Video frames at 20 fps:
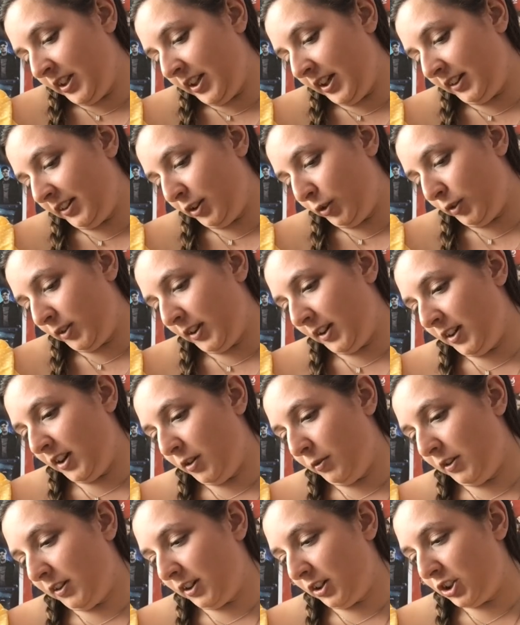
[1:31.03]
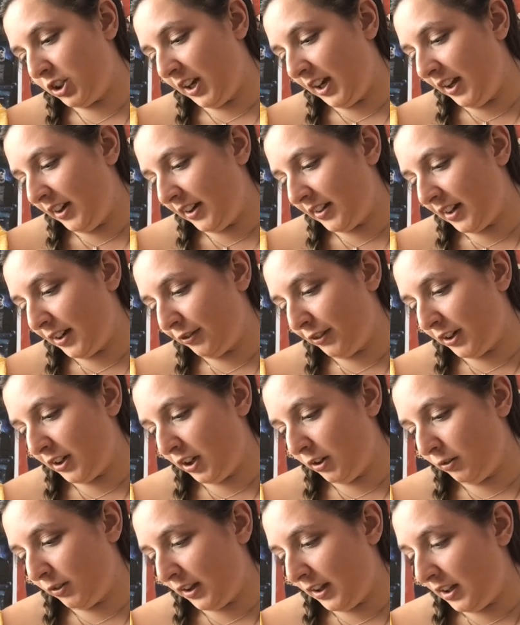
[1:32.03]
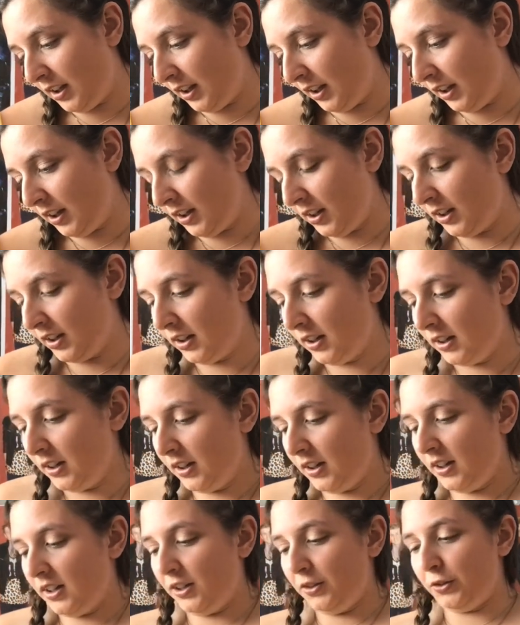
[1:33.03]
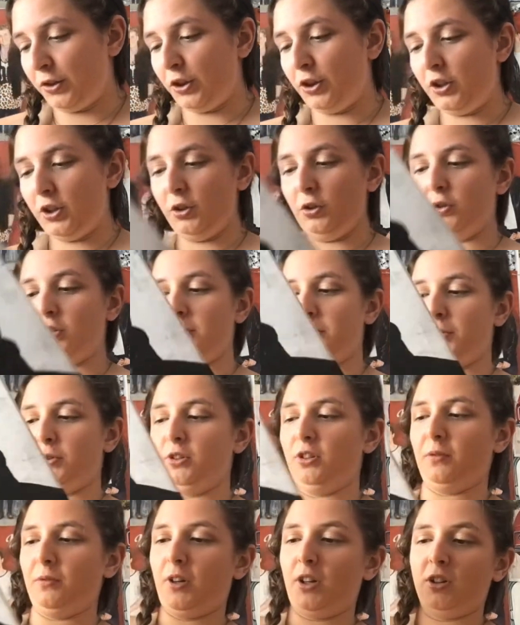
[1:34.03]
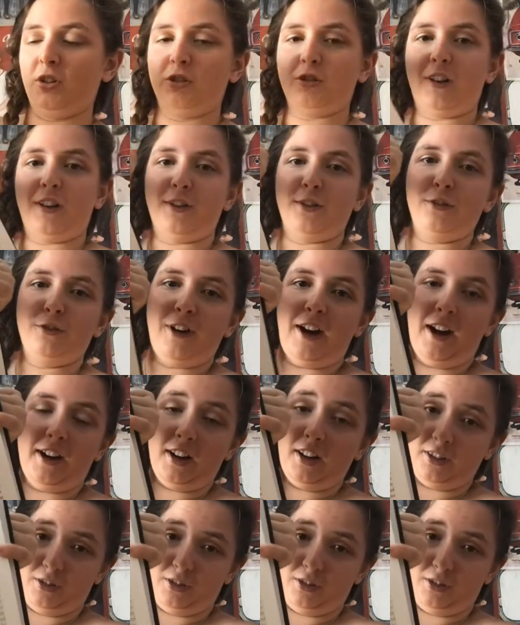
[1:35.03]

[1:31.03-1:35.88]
things he was into as a child. I never knew that he was a huge Bolton Wanderers fan.